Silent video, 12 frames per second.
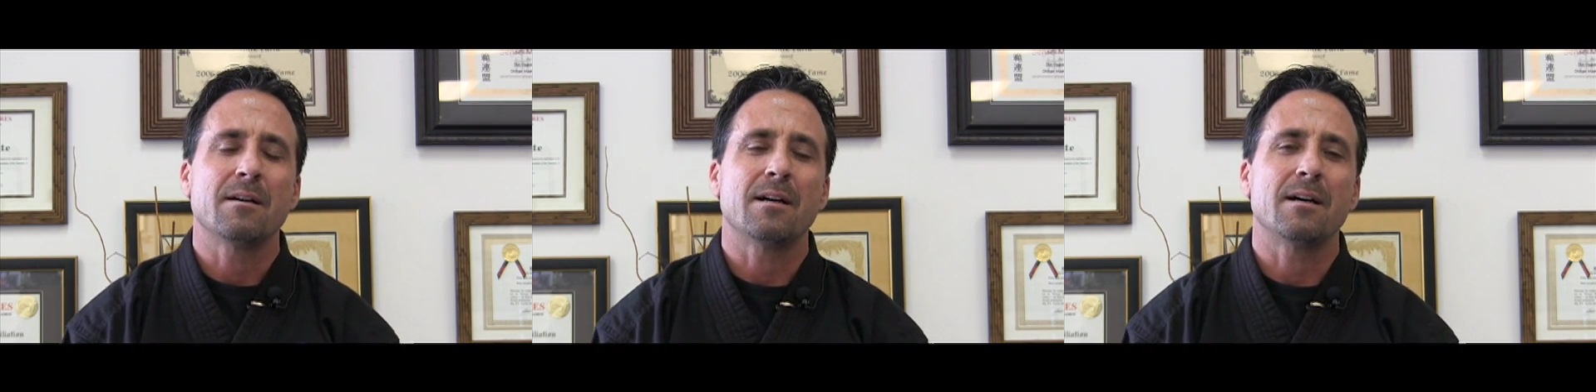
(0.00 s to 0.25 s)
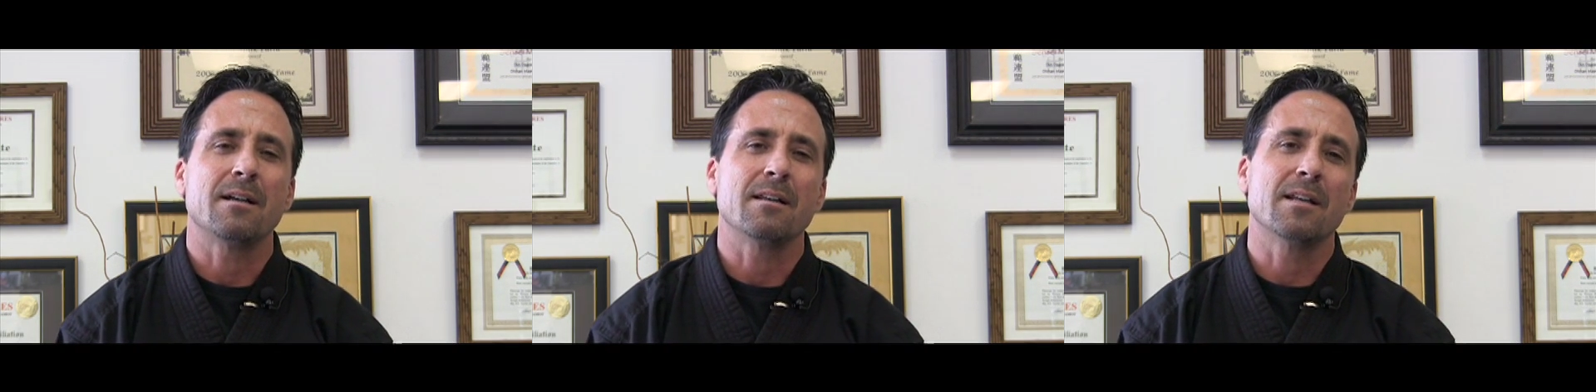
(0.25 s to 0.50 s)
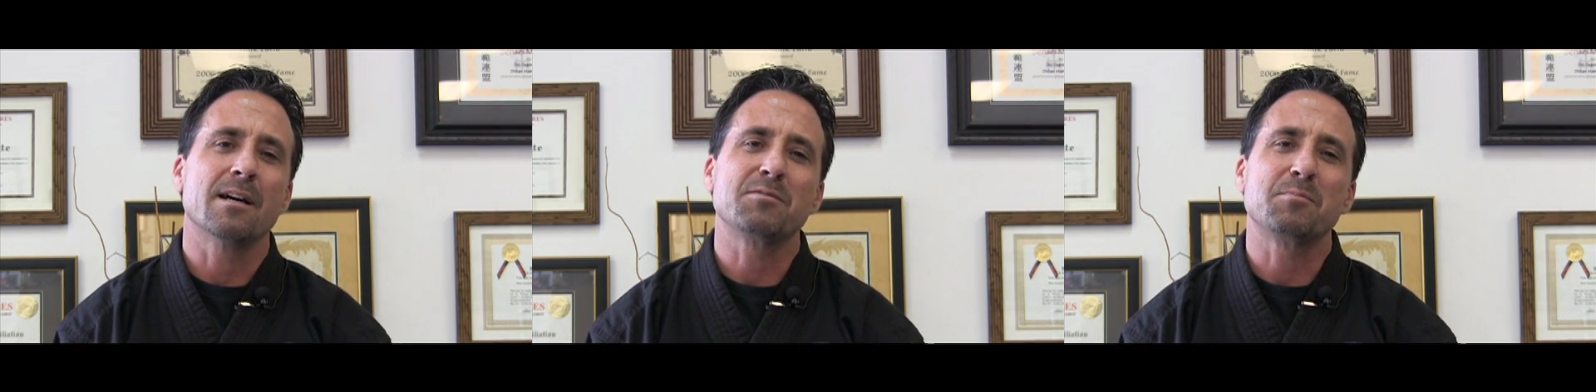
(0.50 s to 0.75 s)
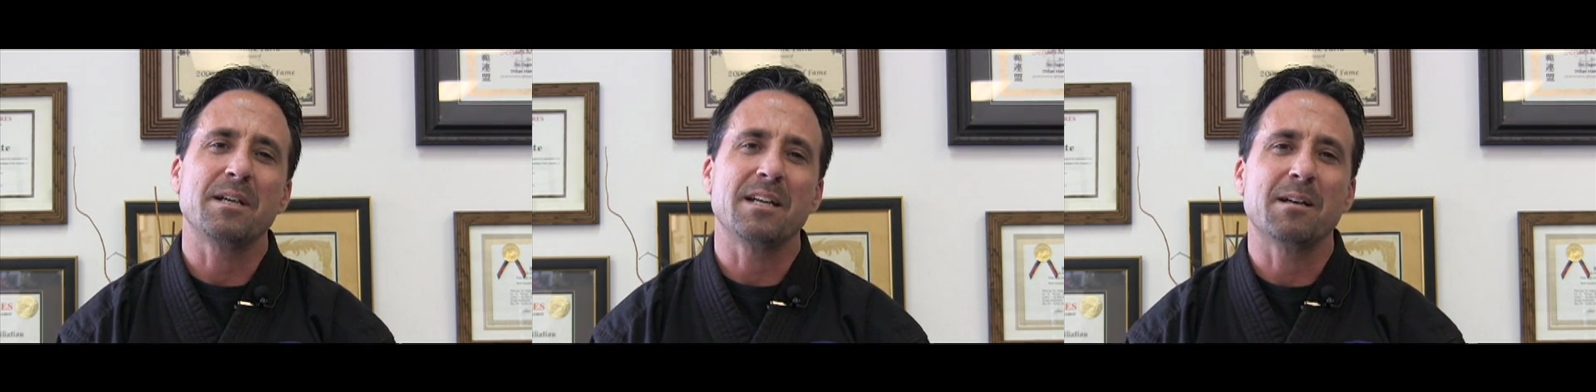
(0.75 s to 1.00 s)
uh,
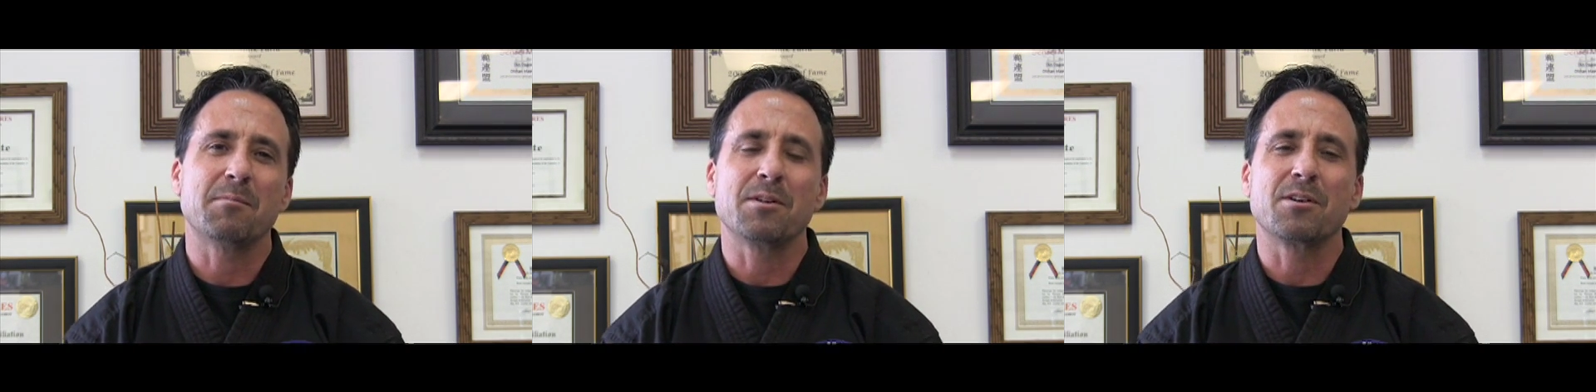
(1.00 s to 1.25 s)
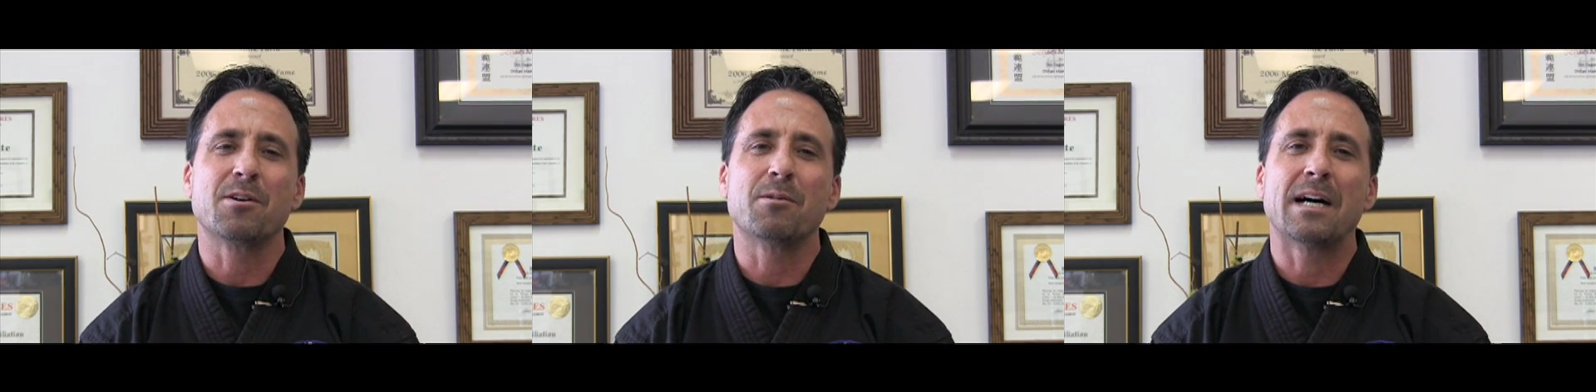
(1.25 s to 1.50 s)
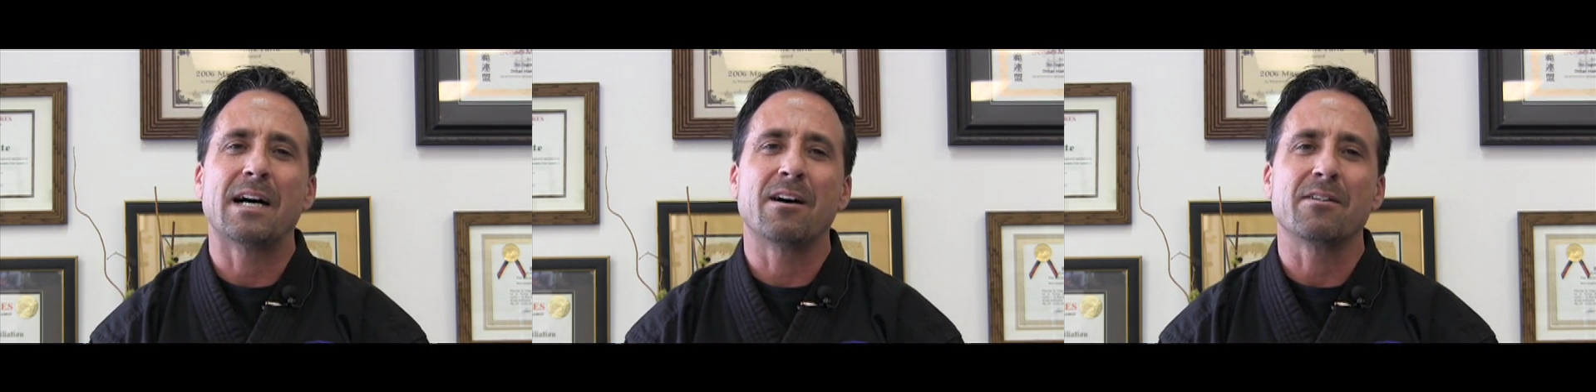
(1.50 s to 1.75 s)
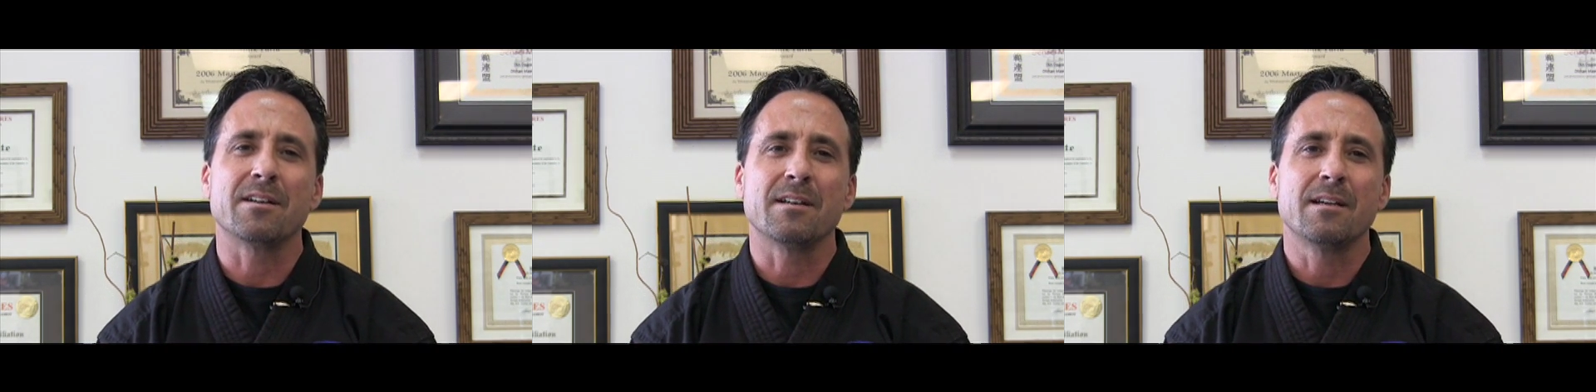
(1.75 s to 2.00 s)
loves being able to go
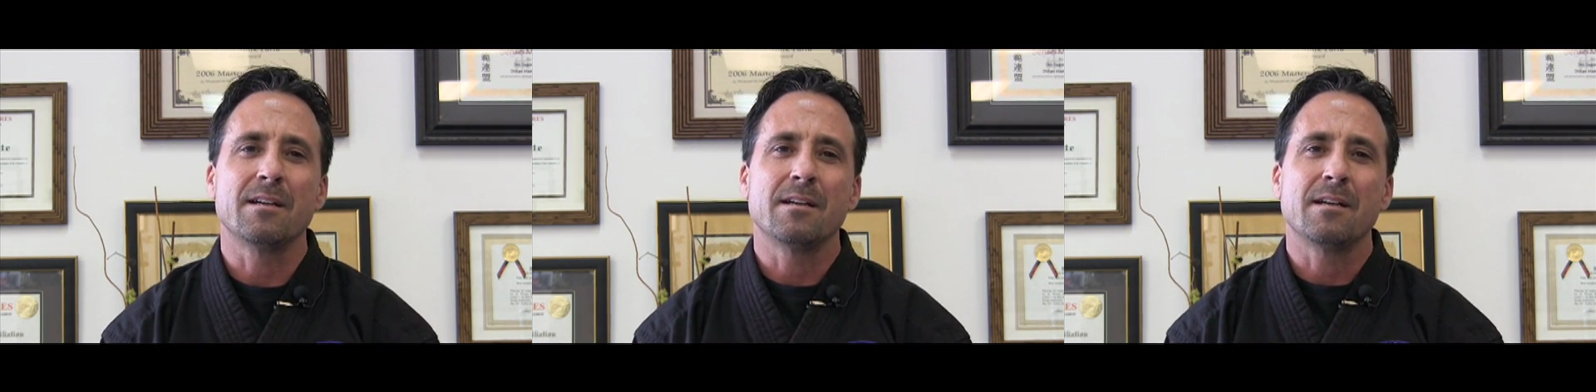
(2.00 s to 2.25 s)
out and,